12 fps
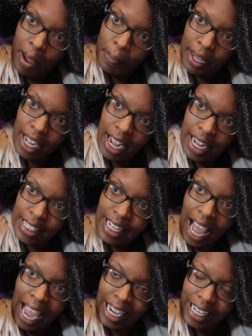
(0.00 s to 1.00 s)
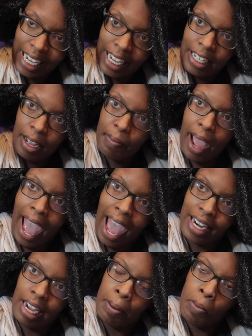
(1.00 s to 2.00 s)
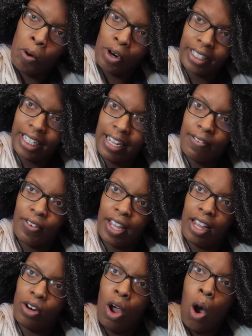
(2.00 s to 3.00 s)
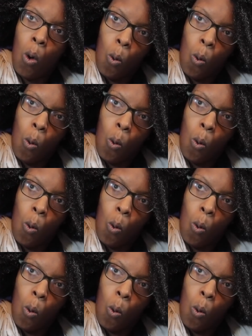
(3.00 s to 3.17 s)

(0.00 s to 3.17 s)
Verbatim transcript: because I end up adding more leave-in